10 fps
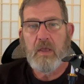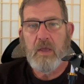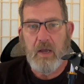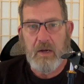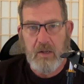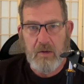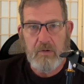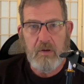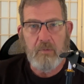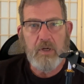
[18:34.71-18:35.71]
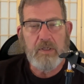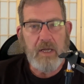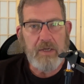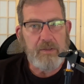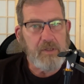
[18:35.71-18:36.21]
I know. I want to,
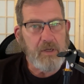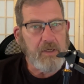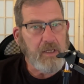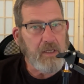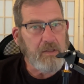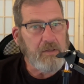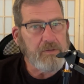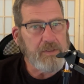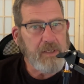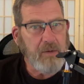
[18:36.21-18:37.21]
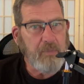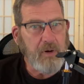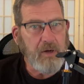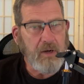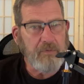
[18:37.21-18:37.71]
I'm just going to take a little
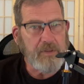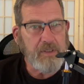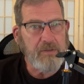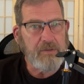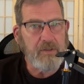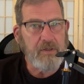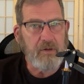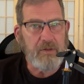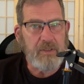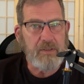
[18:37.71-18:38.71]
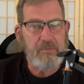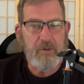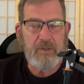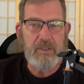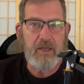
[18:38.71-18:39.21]
sidebar conversation here on this
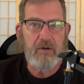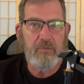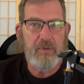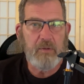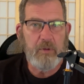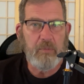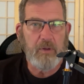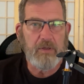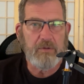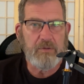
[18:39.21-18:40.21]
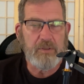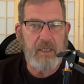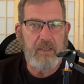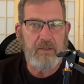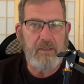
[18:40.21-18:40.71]
because I don't think people
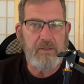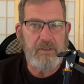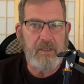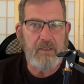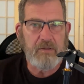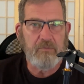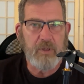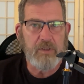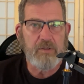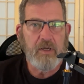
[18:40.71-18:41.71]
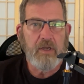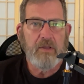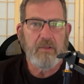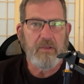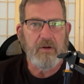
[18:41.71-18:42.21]
understand the extent to which
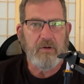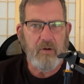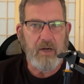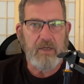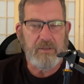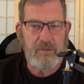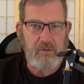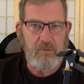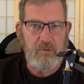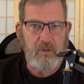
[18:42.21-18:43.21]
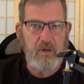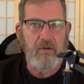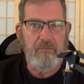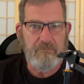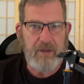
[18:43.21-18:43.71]
their credit score
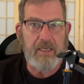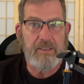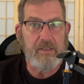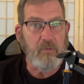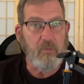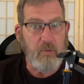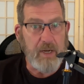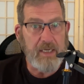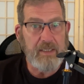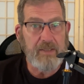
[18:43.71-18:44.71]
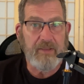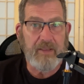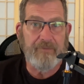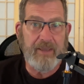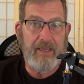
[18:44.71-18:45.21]
affects the rate
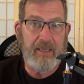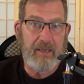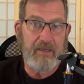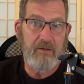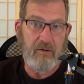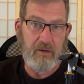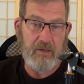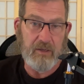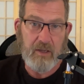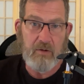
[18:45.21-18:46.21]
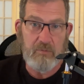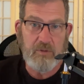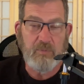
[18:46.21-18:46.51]
that they get on loans.